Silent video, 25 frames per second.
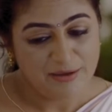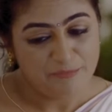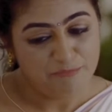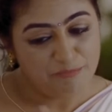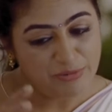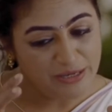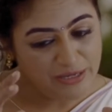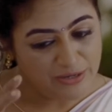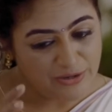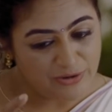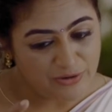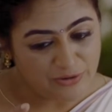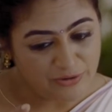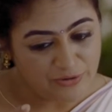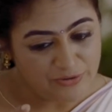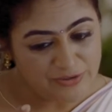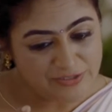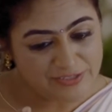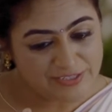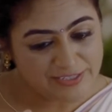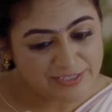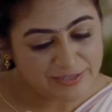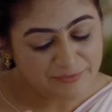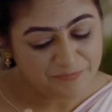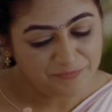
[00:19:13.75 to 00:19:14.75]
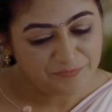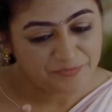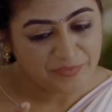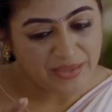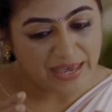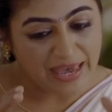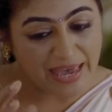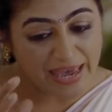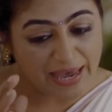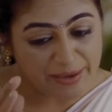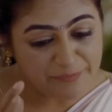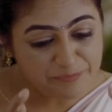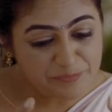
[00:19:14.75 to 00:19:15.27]
Because
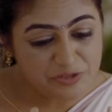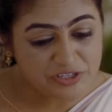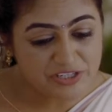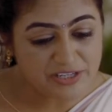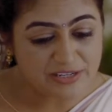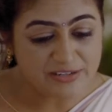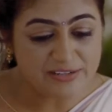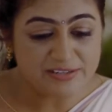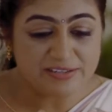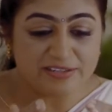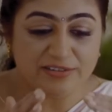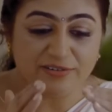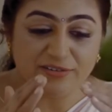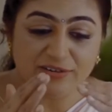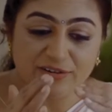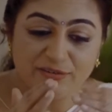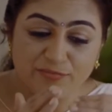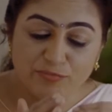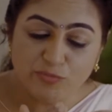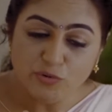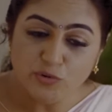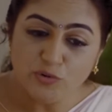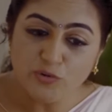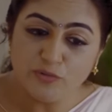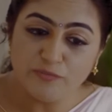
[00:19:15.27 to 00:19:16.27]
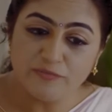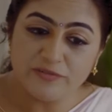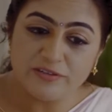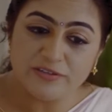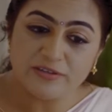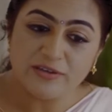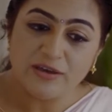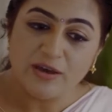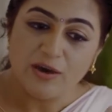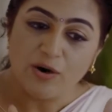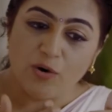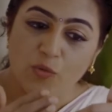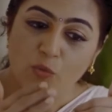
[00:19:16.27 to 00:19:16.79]
absence
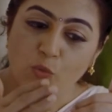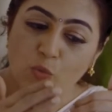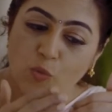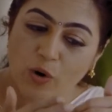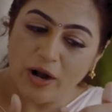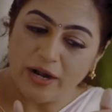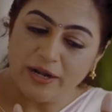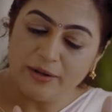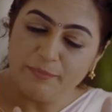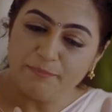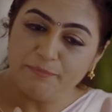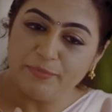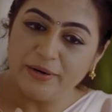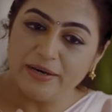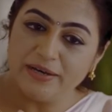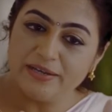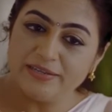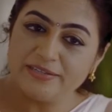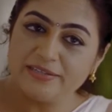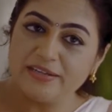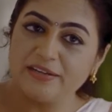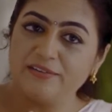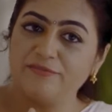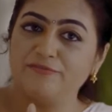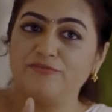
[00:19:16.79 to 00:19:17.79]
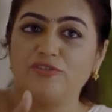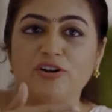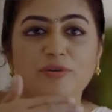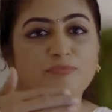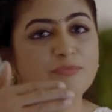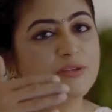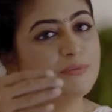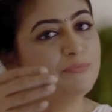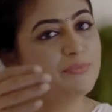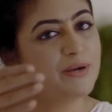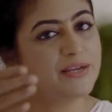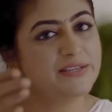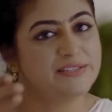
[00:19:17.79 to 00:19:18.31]
removes one person from
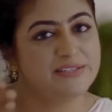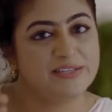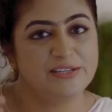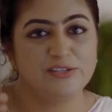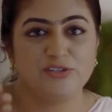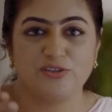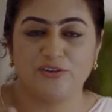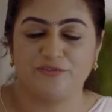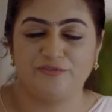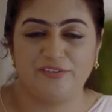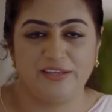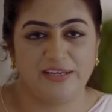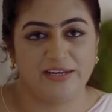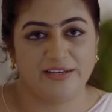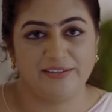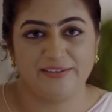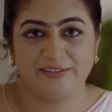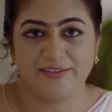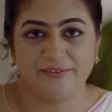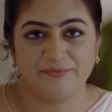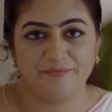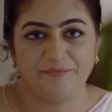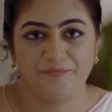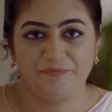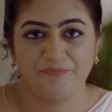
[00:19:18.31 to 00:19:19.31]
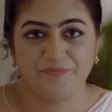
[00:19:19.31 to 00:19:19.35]
the presence of the other.